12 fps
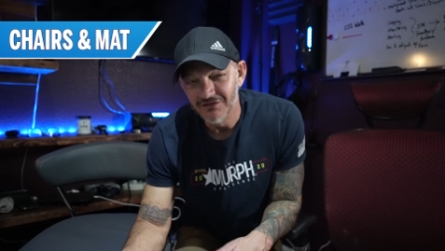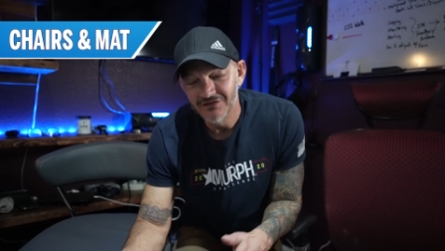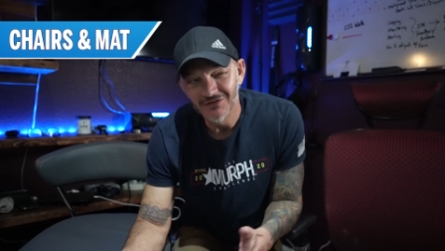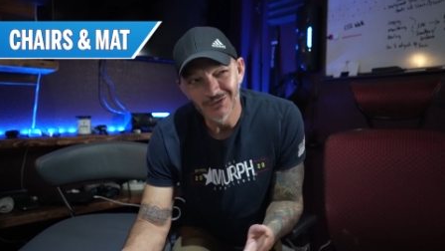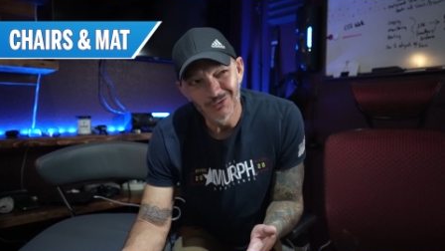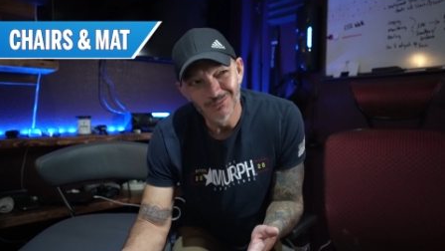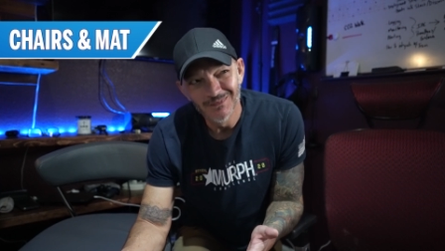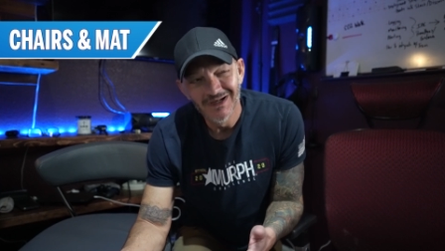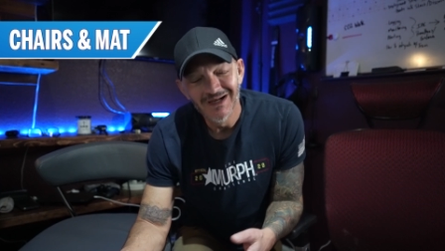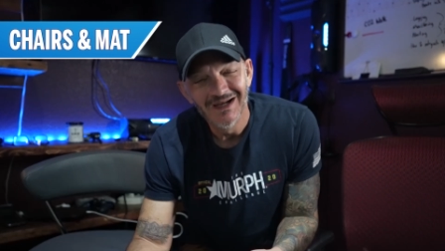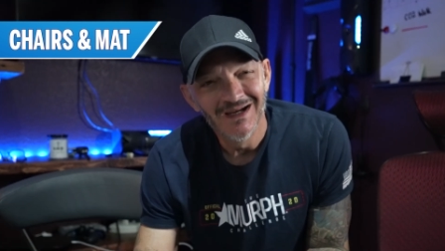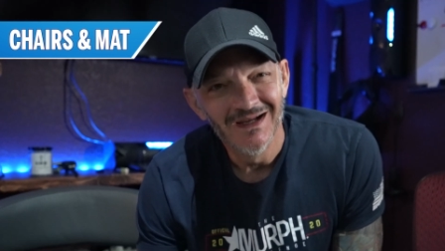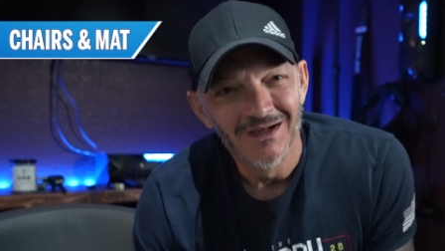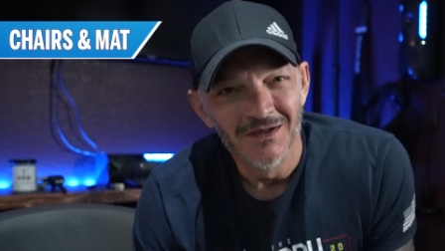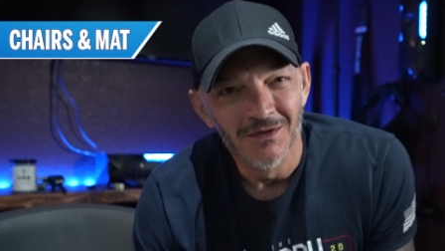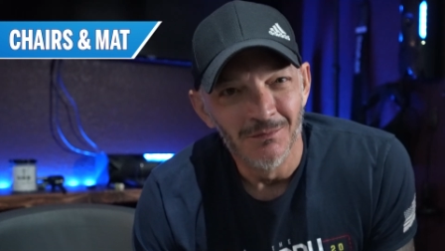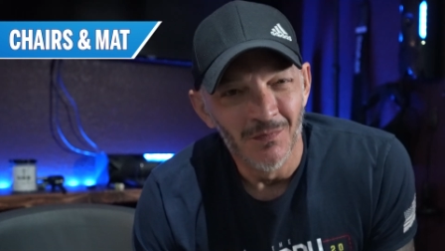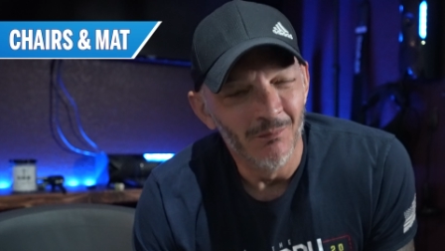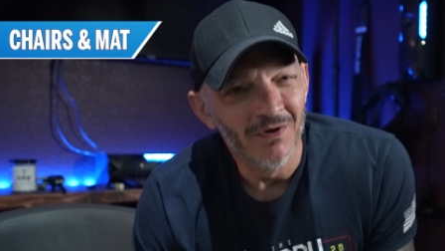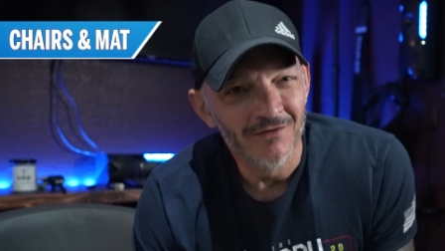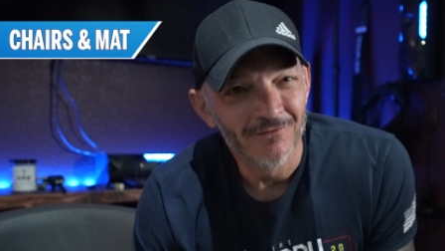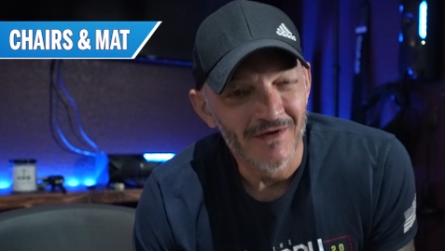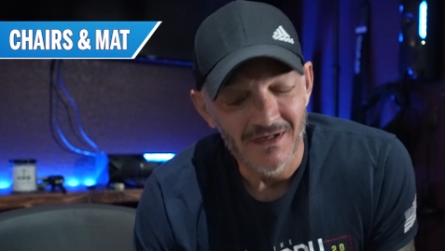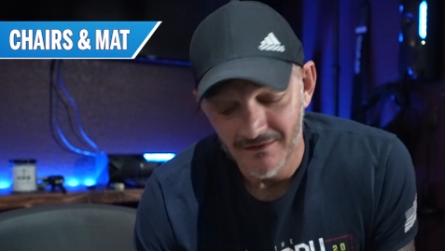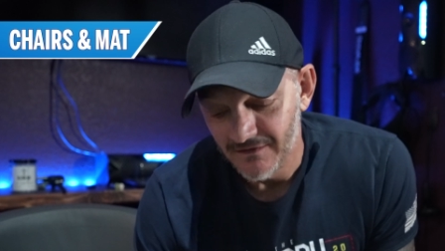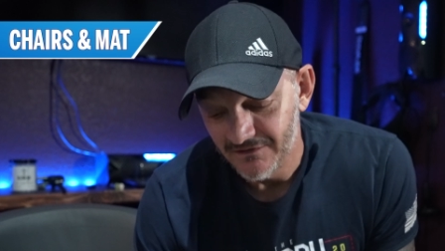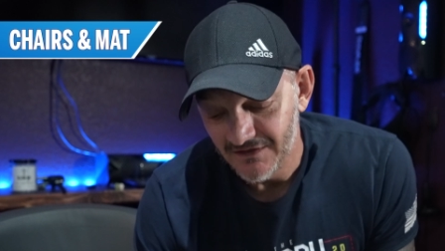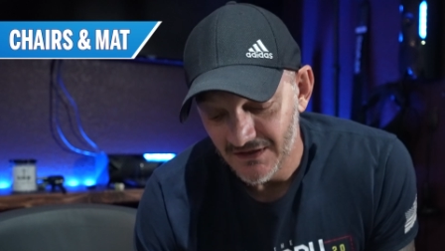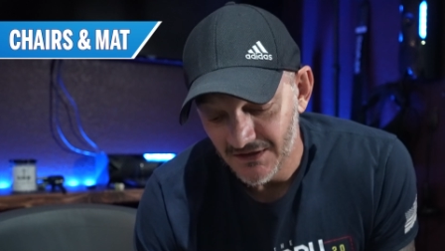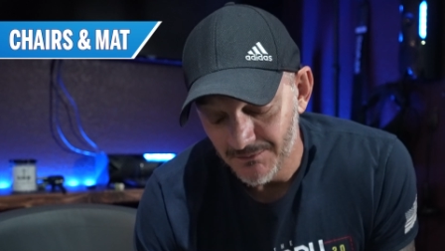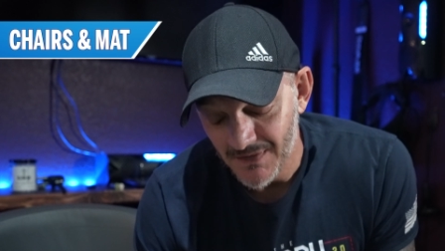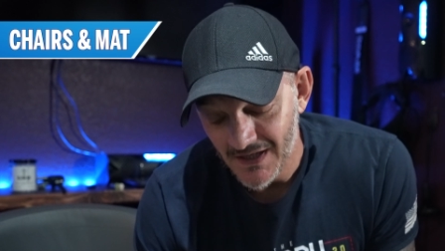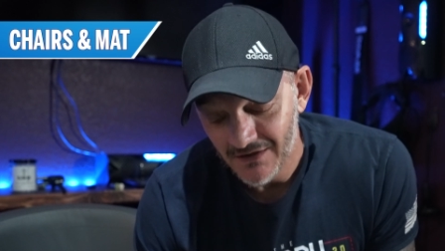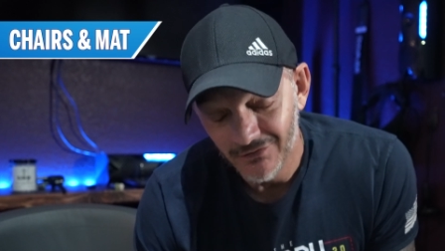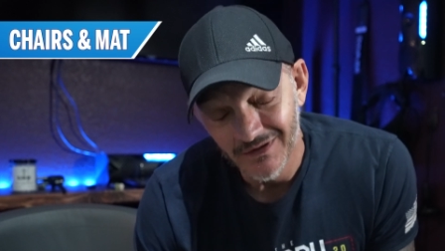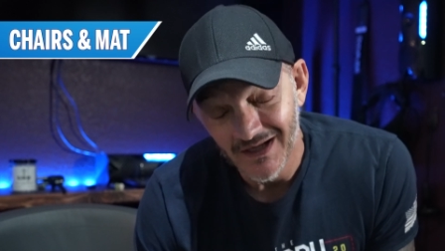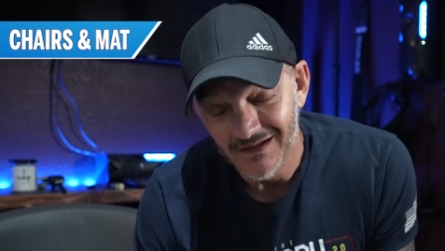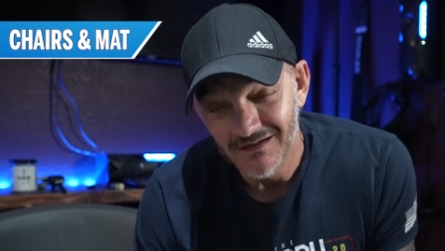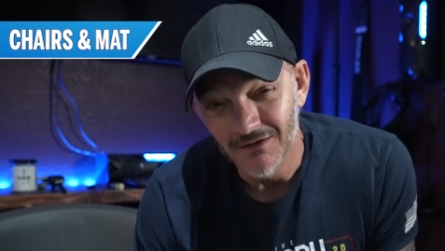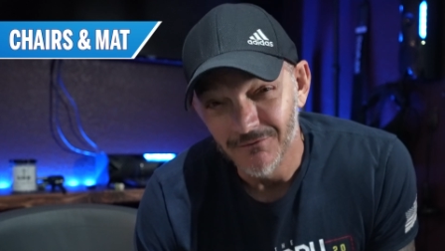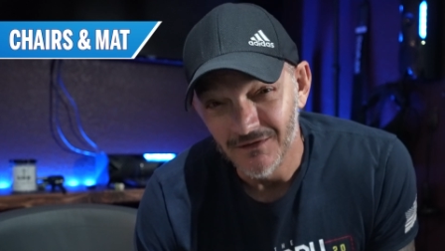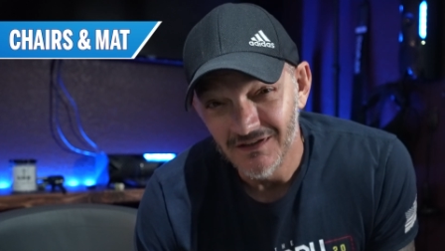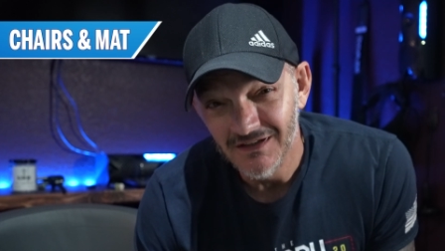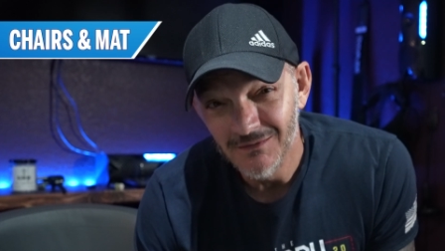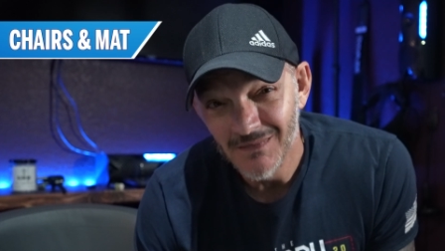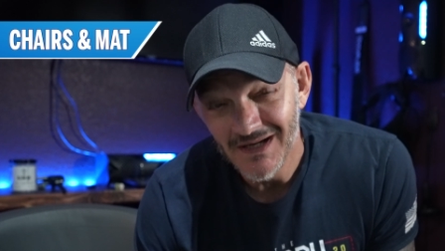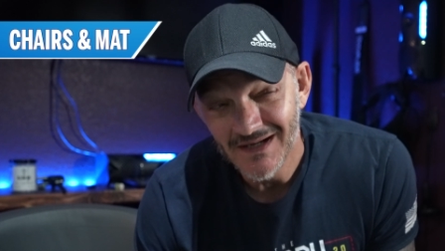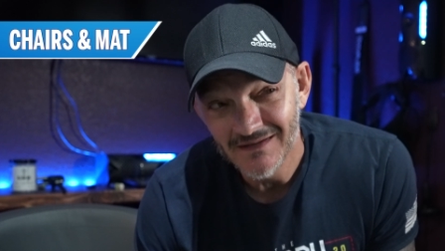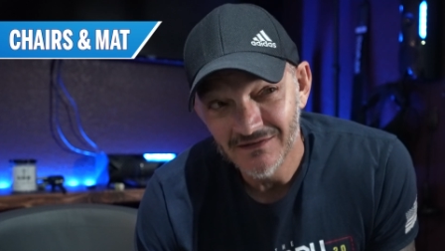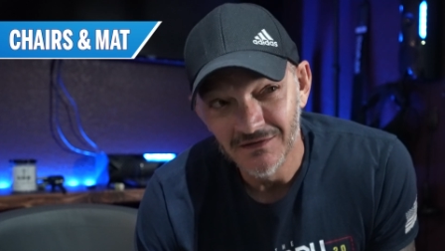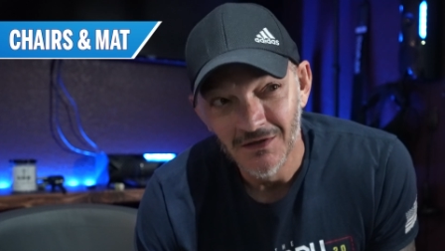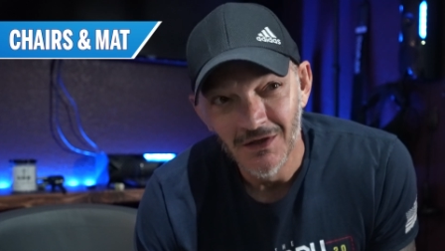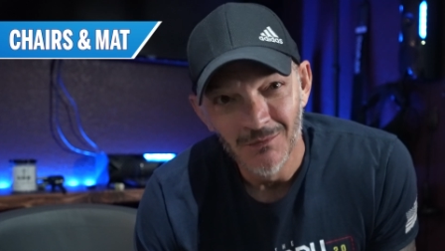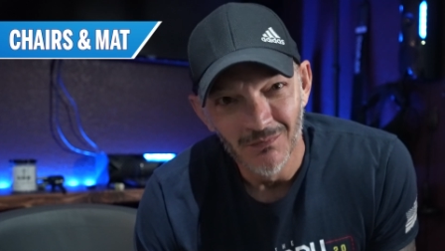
So I'm a big fan of the stand-up mats or the anti-fatigue mats,